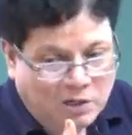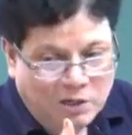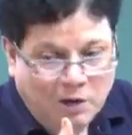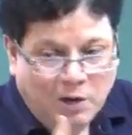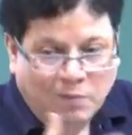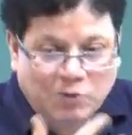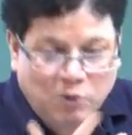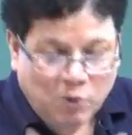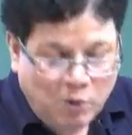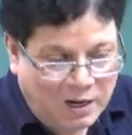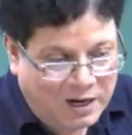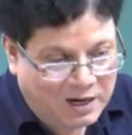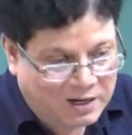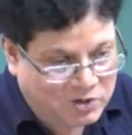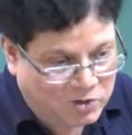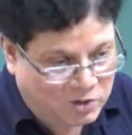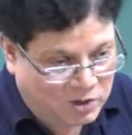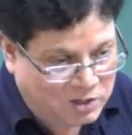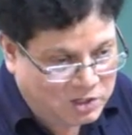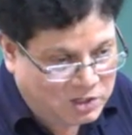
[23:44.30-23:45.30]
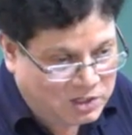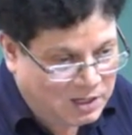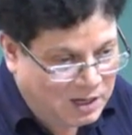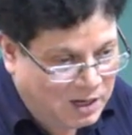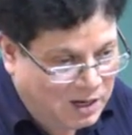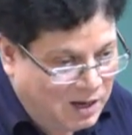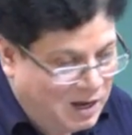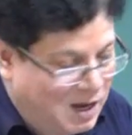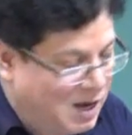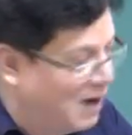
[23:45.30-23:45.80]
you have two electrons
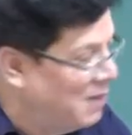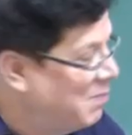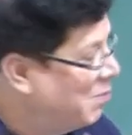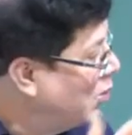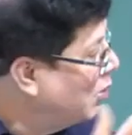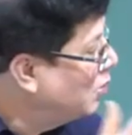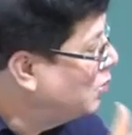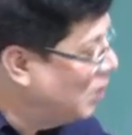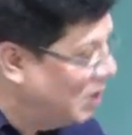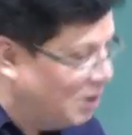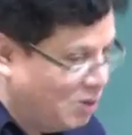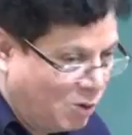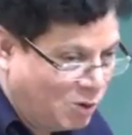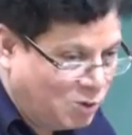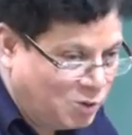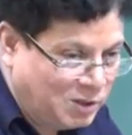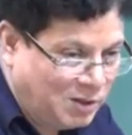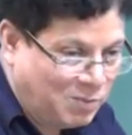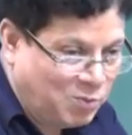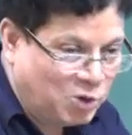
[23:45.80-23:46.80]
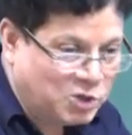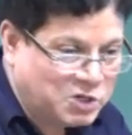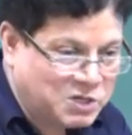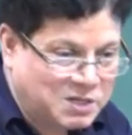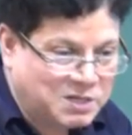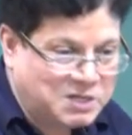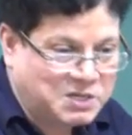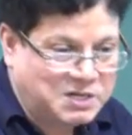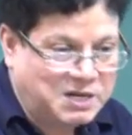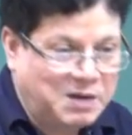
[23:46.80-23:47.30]
and both will go to the most
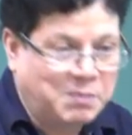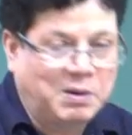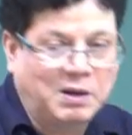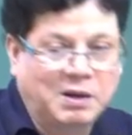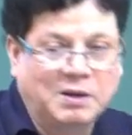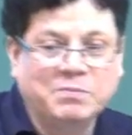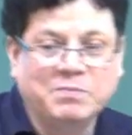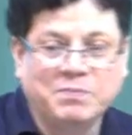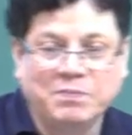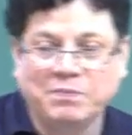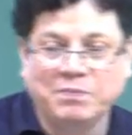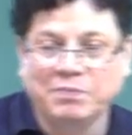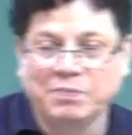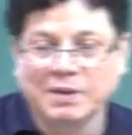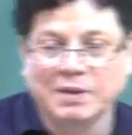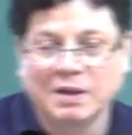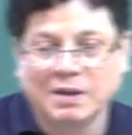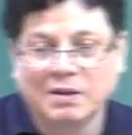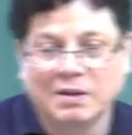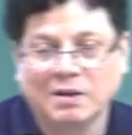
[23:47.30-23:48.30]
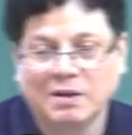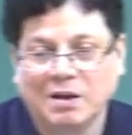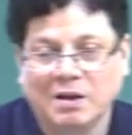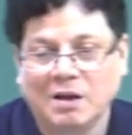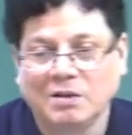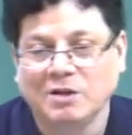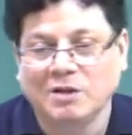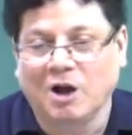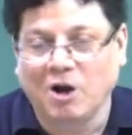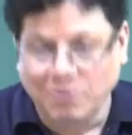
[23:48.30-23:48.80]
stable,
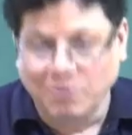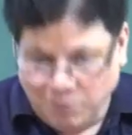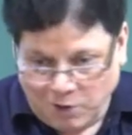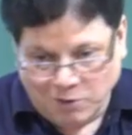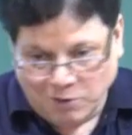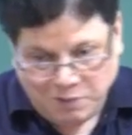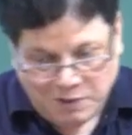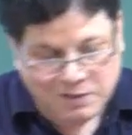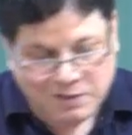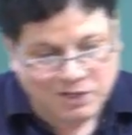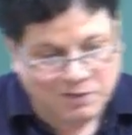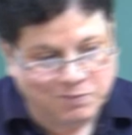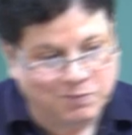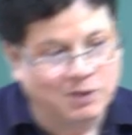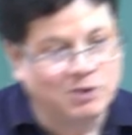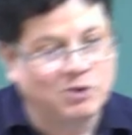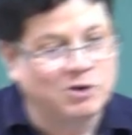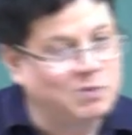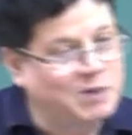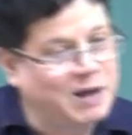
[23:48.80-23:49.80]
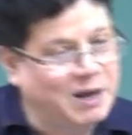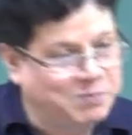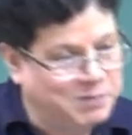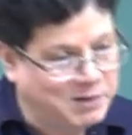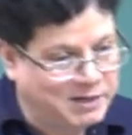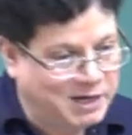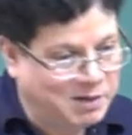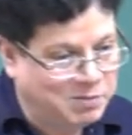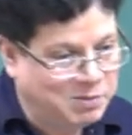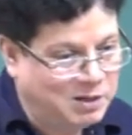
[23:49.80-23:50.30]
the Aufbau principle will be
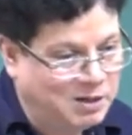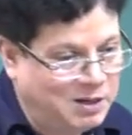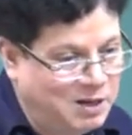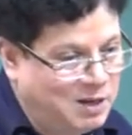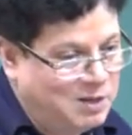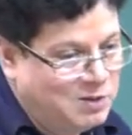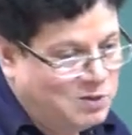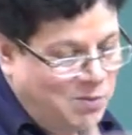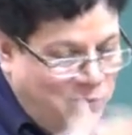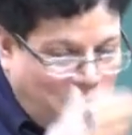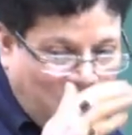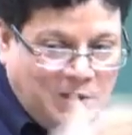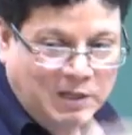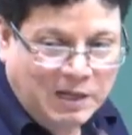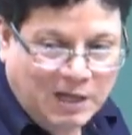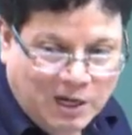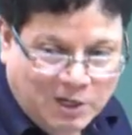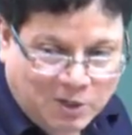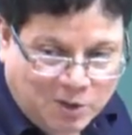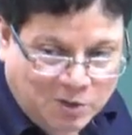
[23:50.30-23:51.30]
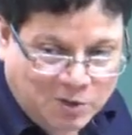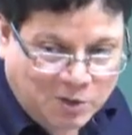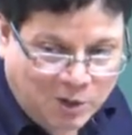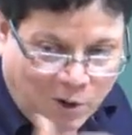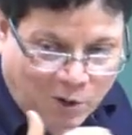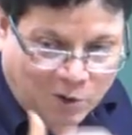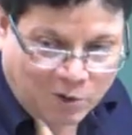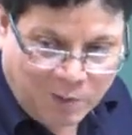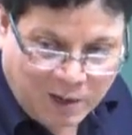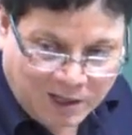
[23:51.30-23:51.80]
applicable. So, both the electrons will
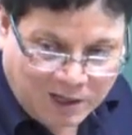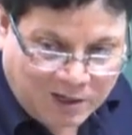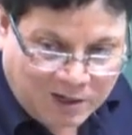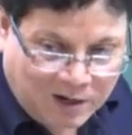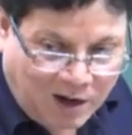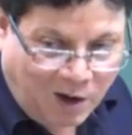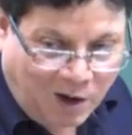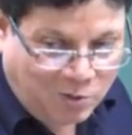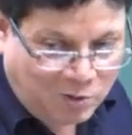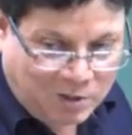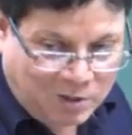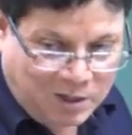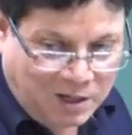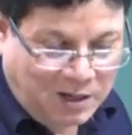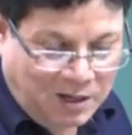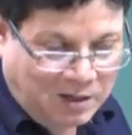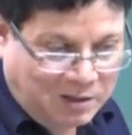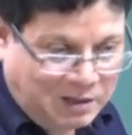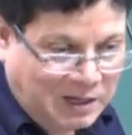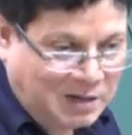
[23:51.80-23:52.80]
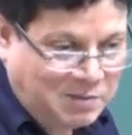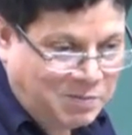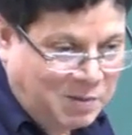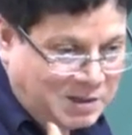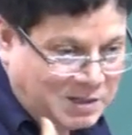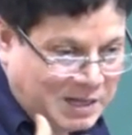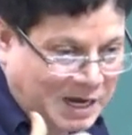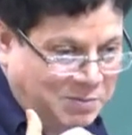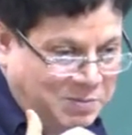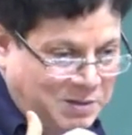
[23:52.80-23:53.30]
occupy the ground, that
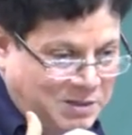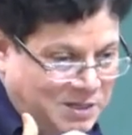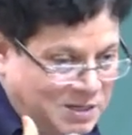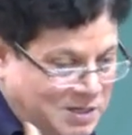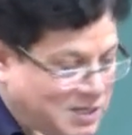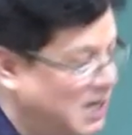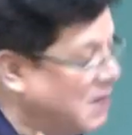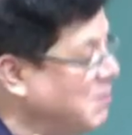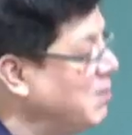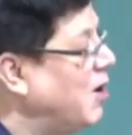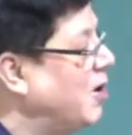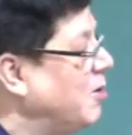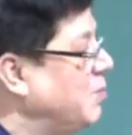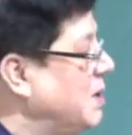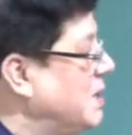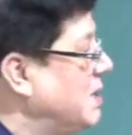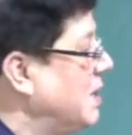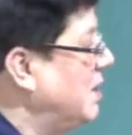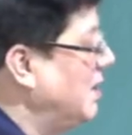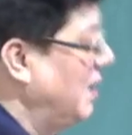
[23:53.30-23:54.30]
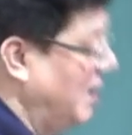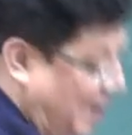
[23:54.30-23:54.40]
means the sigma orbital.